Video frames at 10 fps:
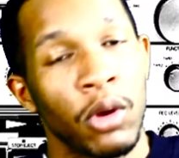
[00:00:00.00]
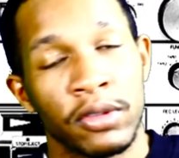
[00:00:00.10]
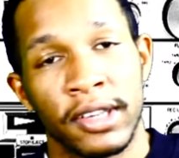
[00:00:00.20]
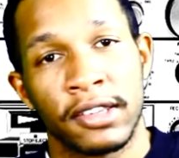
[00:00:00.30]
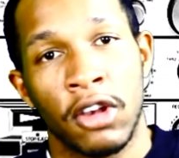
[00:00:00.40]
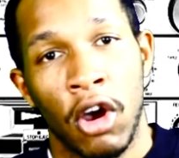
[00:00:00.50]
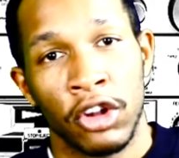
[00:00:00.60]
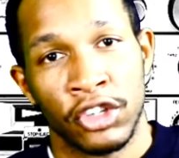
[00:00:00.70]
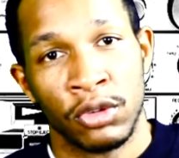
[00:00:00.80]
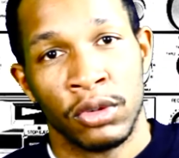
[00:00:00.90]
one oh six
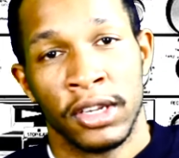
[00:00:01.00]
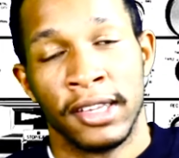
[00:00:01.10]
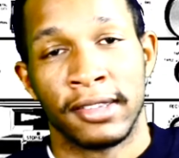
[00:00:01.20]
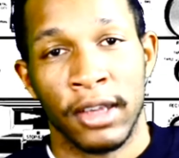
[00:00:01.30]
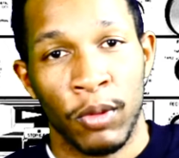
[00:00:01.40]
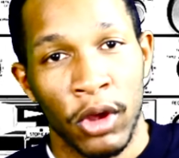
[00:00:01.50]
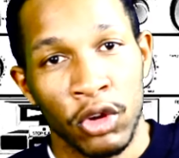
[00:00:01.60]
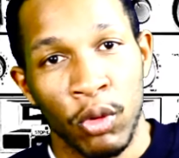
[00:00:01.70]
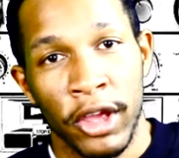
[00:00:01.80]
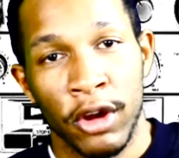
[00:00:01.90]
called you and said, we're going
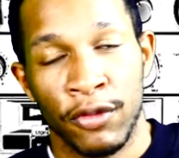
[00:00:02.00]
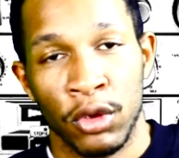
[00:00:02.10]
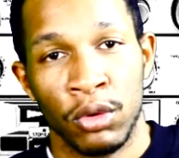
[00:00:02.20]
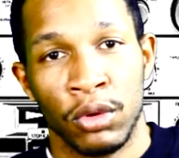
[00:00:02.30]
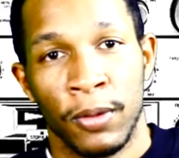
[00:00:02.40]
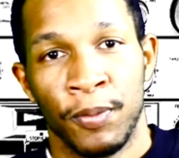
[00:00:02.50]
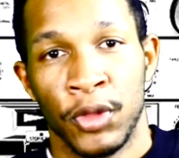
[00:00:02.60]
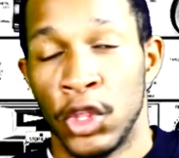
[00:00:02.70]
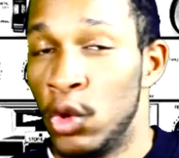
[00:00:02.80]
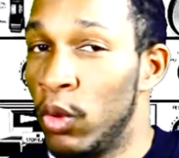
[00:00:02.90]
to do an interview,
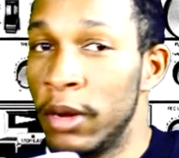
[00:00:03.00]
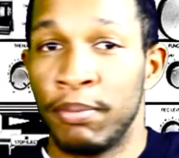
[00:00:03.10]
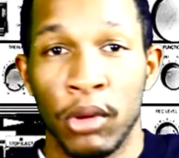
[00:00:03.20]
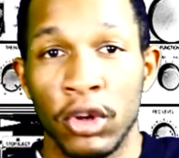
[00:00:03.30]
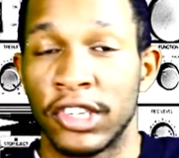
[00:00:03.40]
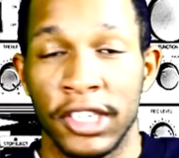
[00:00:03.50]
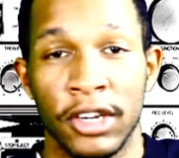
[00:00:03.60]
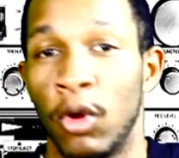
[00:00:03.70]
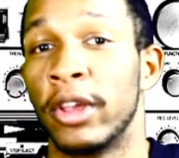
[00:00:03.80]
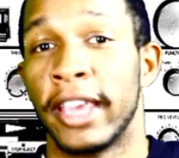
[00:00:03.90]
you wouldn't
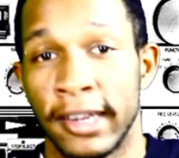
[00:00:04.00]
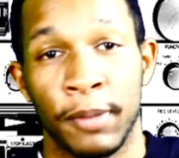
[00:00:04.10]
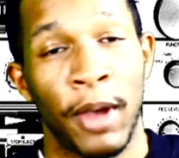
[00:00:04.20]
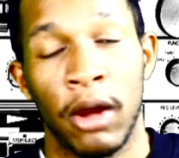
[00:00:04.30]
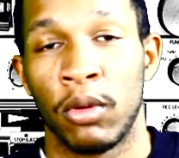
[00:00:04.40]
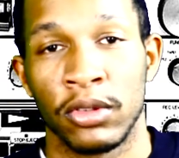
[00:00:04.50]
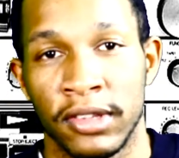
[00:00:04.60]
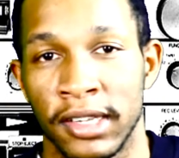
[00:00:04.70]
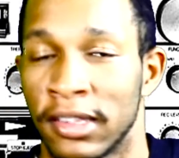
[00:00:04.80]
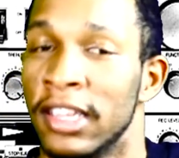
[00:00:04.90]
bullshit on getting to Power one oh
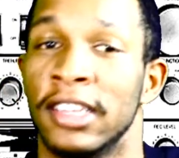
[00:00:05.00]
six.